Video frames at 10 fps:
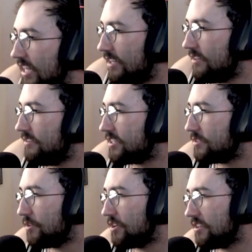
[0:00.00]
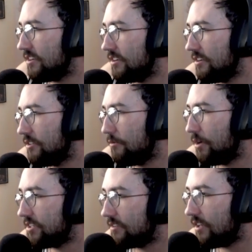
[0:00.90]
That's one of the
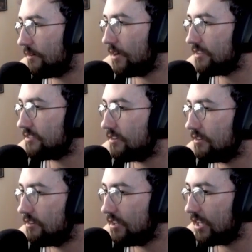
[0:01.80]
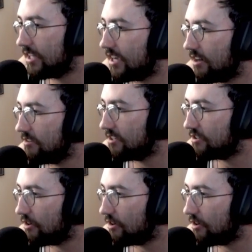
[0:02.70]
ones that I'm not so like entirely sure